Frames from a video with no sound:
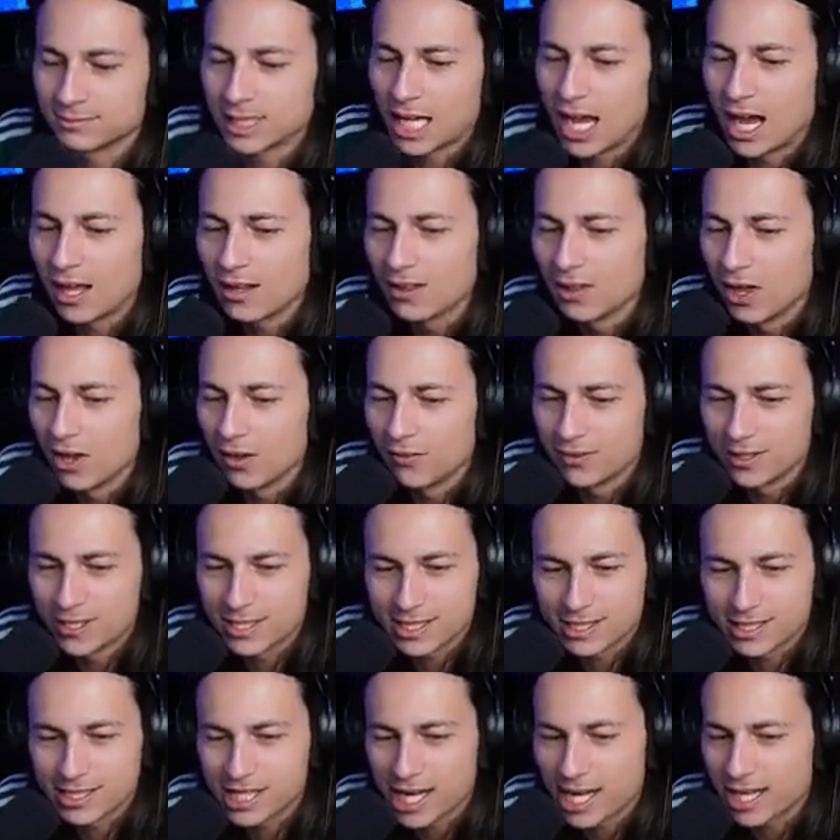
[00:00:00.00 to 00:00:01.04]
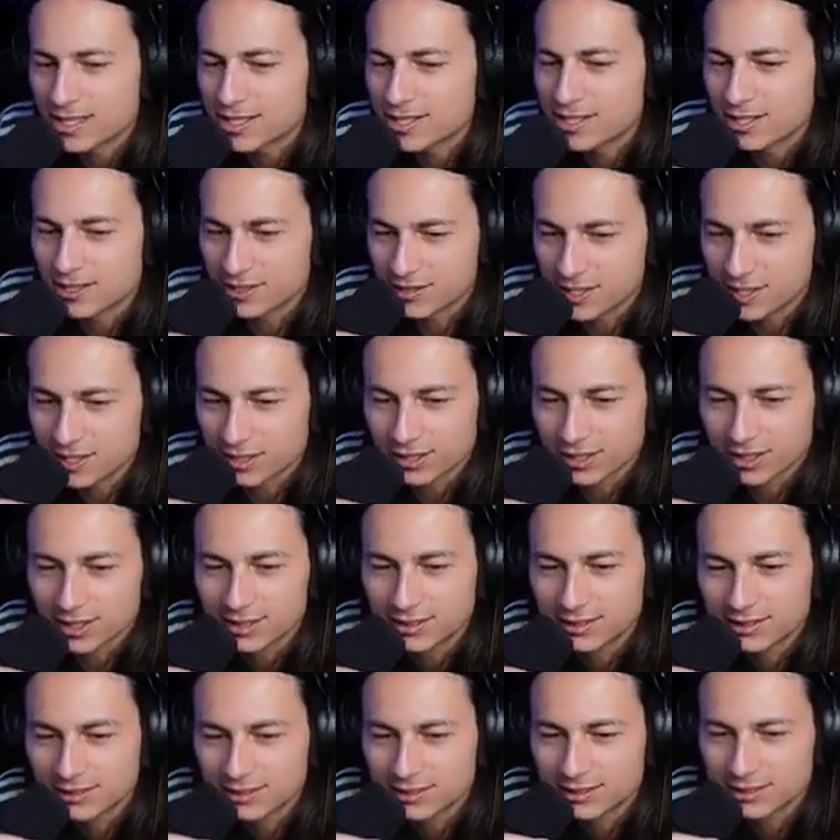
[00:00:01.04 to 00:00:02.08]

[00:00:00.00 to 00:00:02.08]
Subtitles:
I love this. Chat, this song's so good.